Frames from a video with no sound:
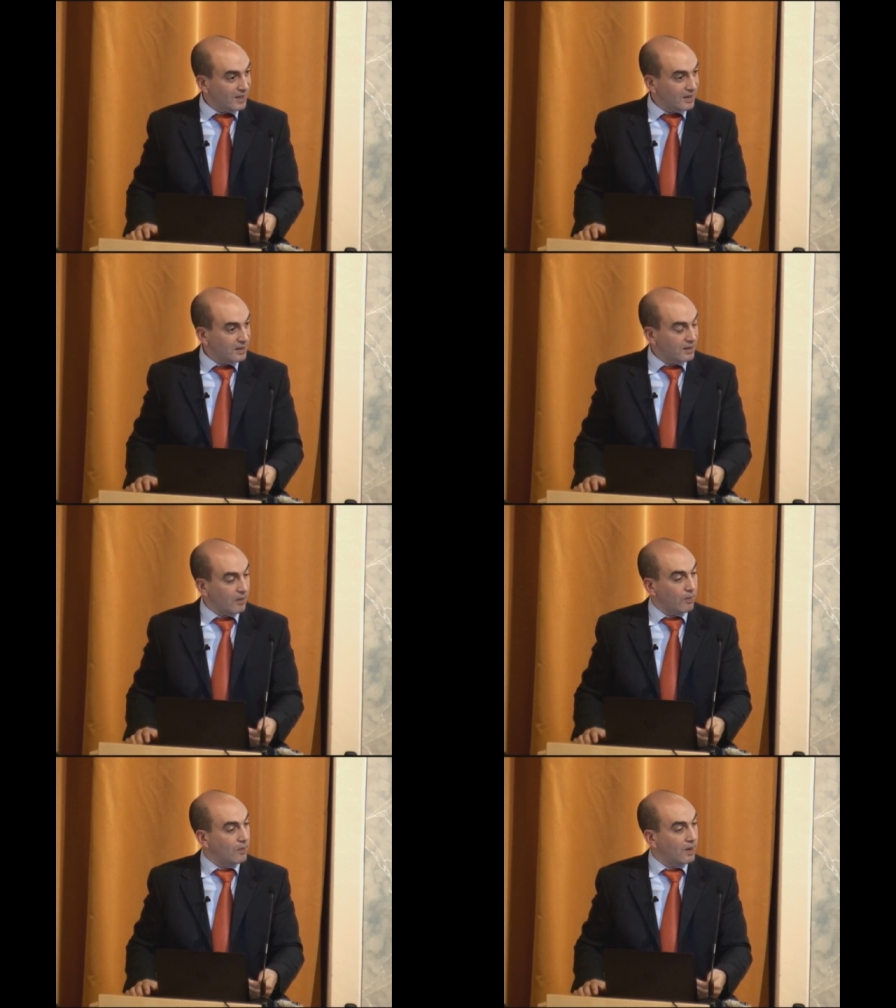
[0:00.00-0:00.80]

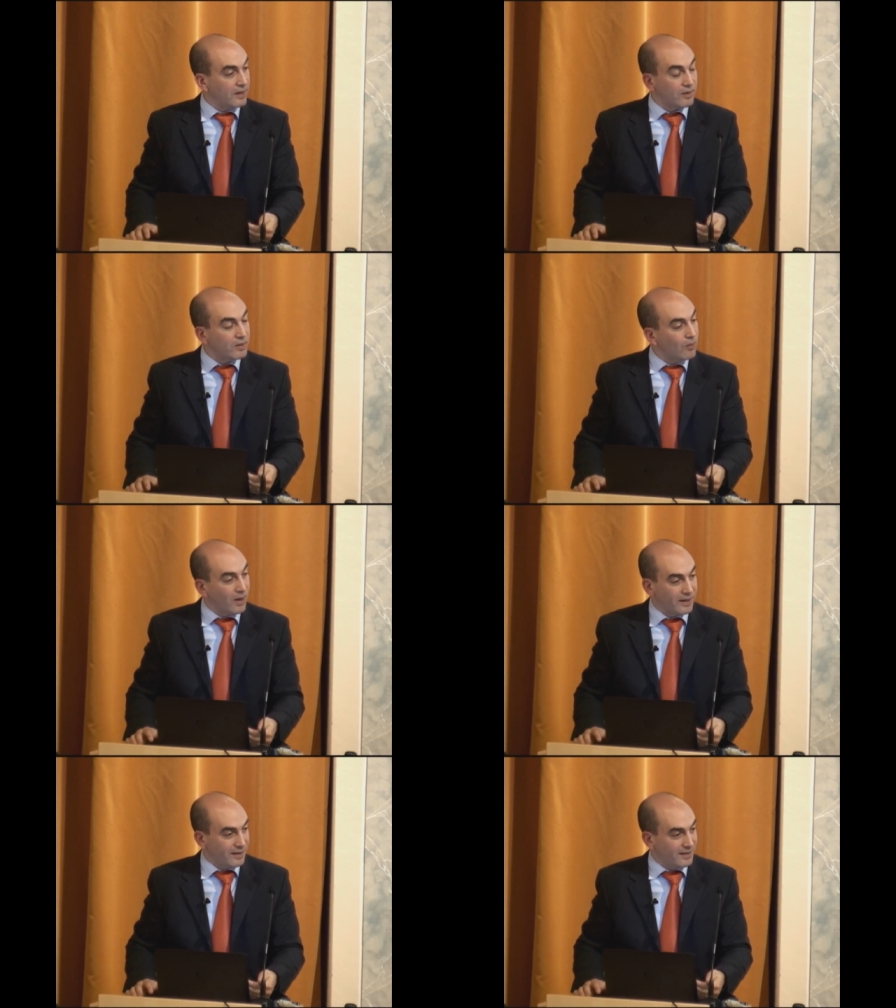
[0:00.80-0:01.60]
Now, I don't know
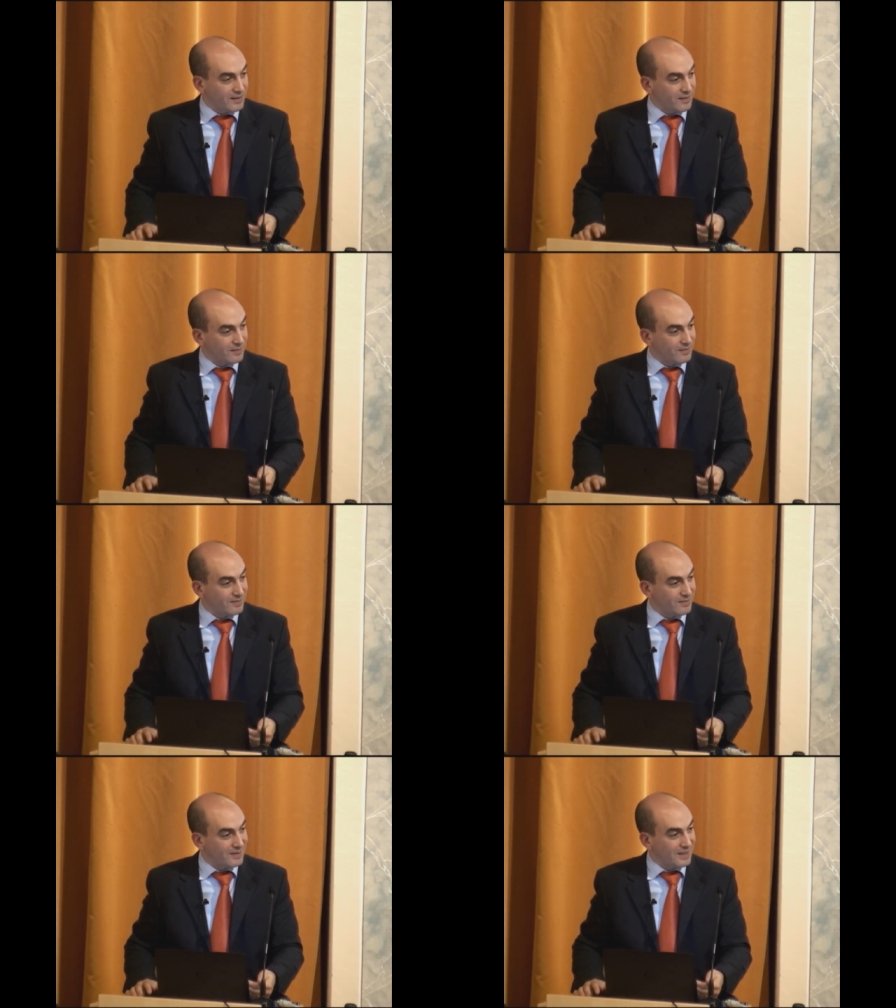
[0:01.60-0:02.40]
why that is.
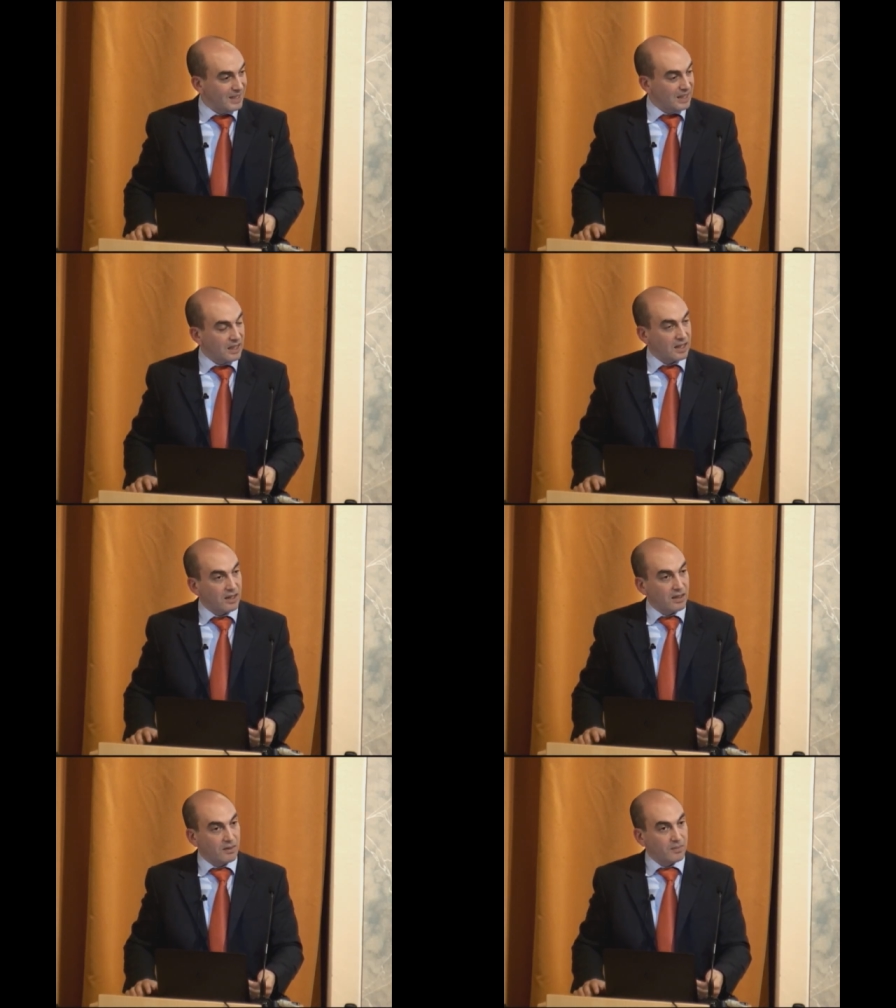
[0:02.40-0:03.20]

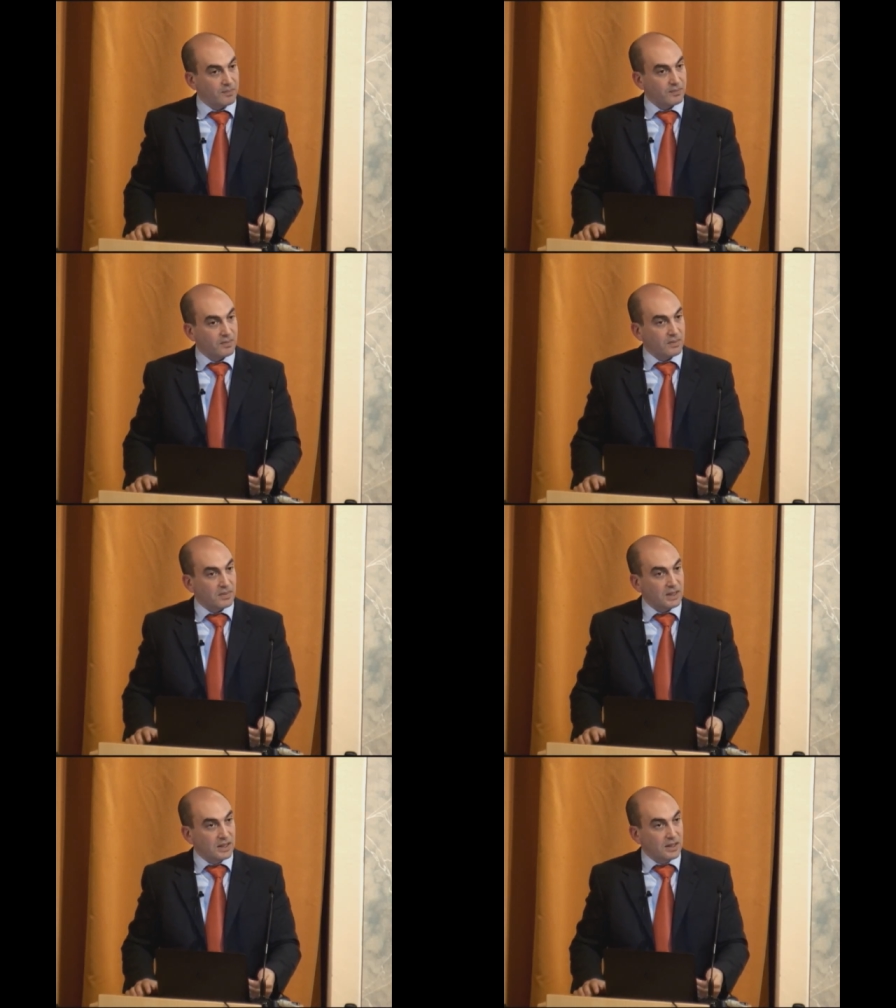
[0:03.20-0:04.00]
Um,
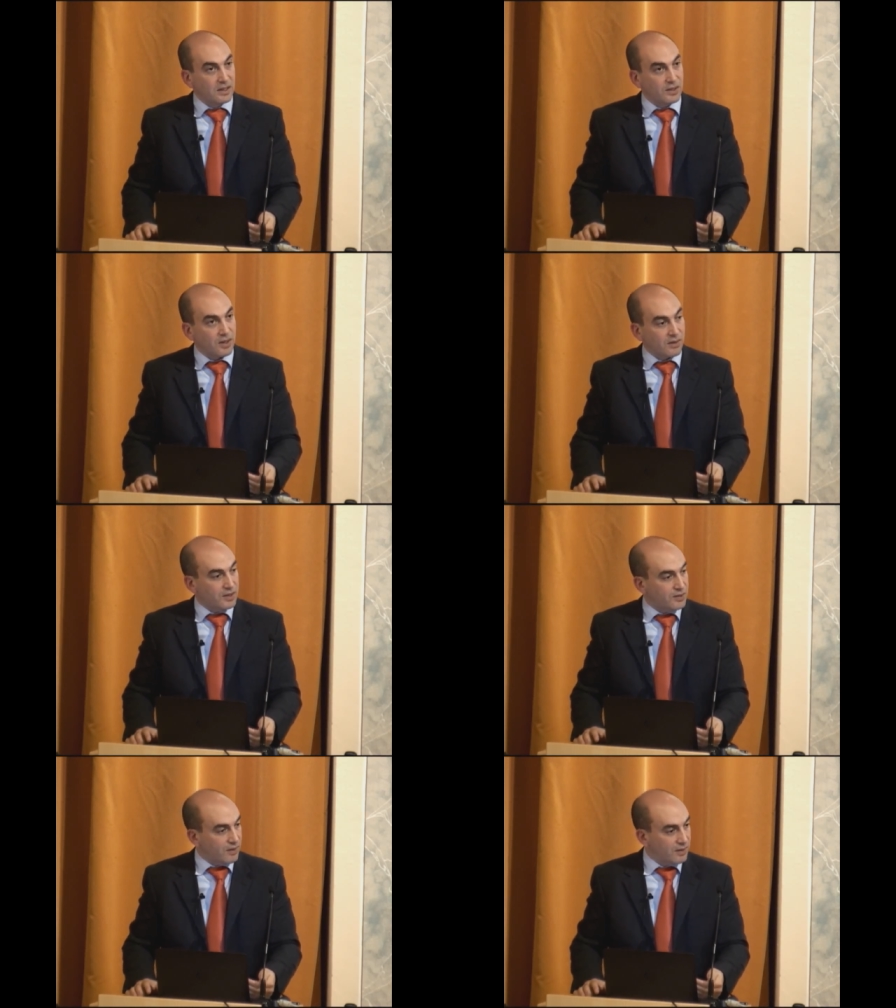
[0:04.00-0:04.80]
Charlie
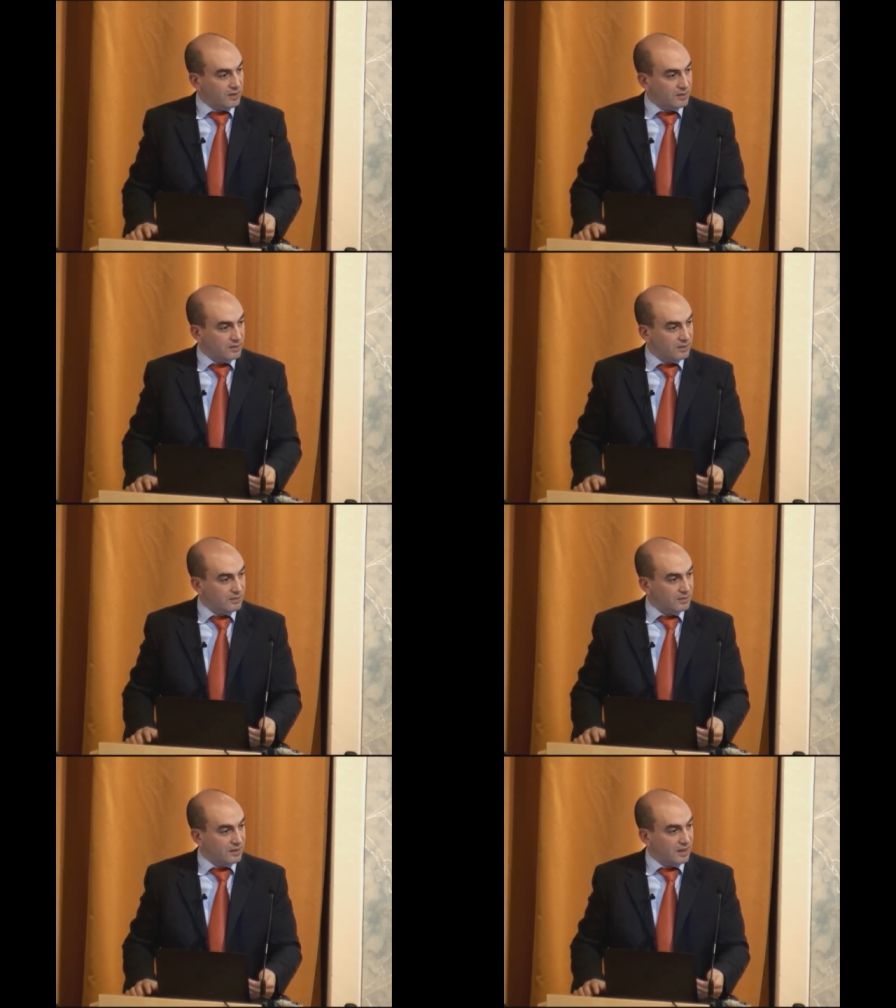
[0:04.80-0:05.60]
Schroeder
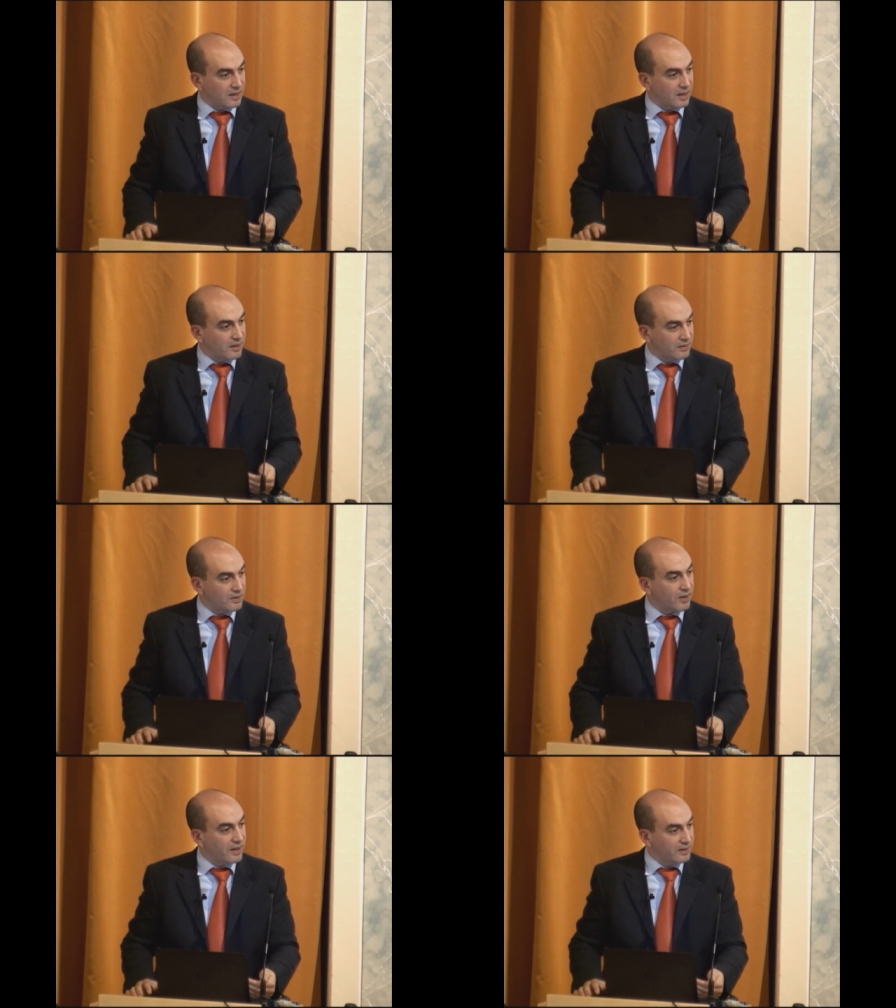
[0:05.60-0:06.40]
and I are
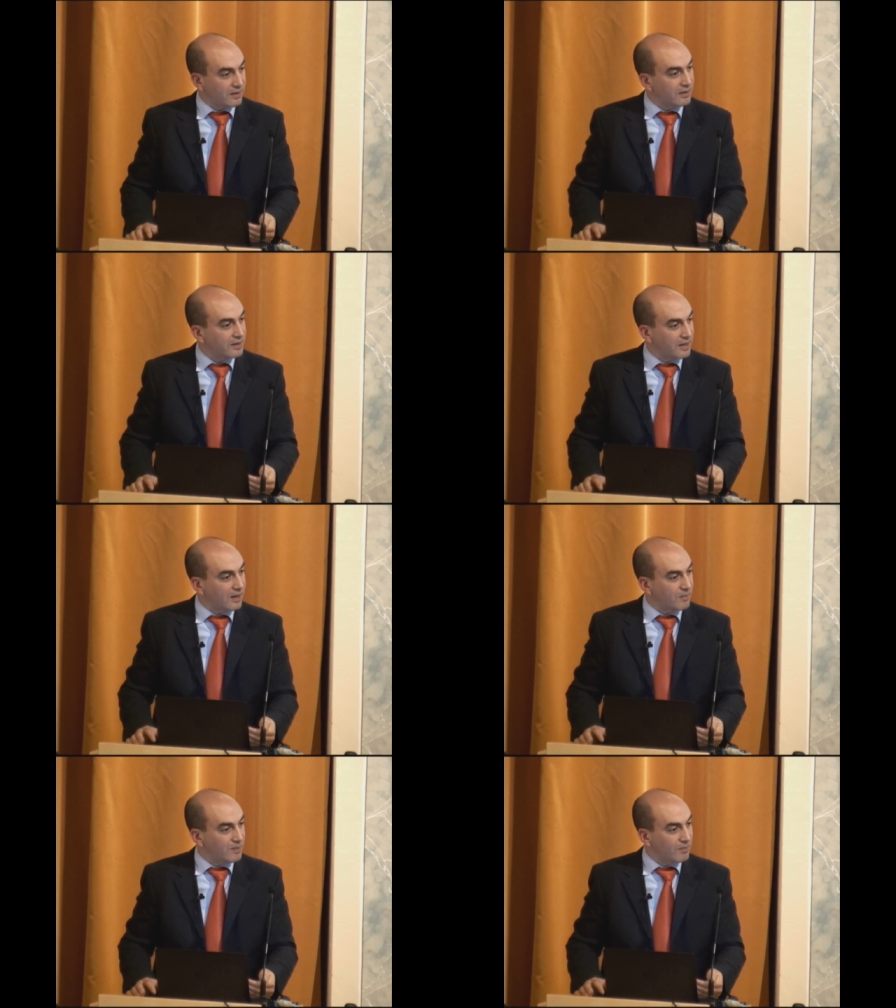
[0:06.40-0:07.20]
trying to look at that a
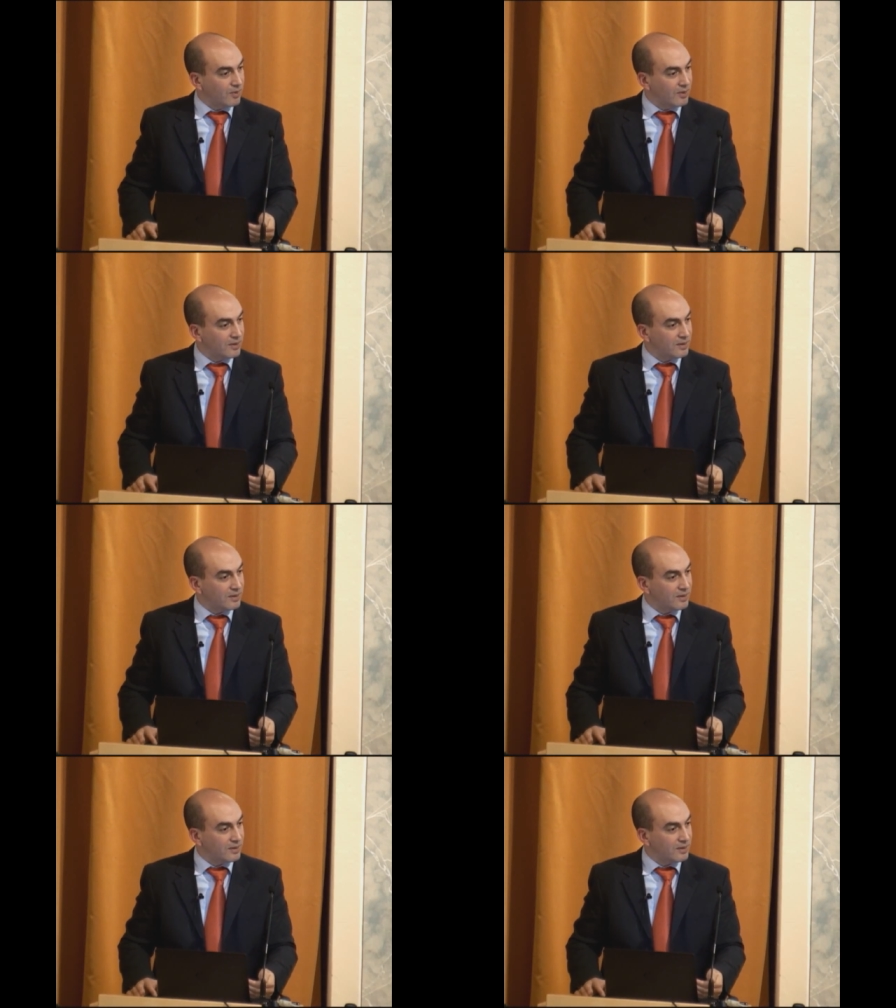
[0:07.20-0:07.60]
bit more.